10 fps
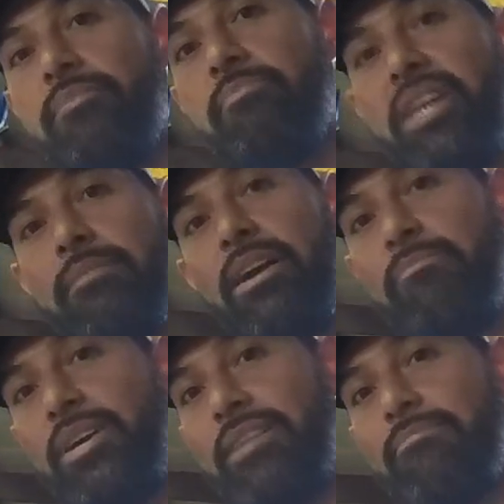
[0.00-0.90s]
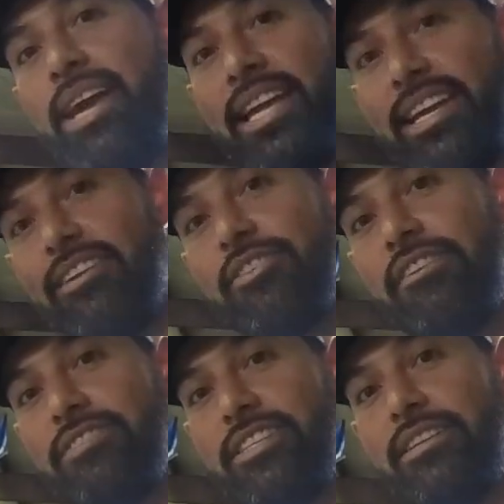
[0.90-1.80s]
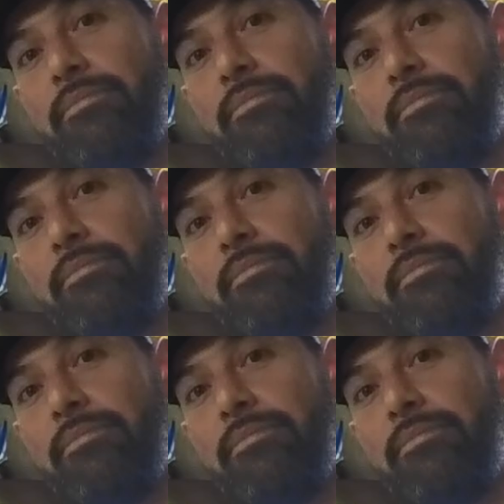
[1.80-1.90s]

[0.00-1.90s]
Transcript: me and my buddy Manny, I know y'all have seen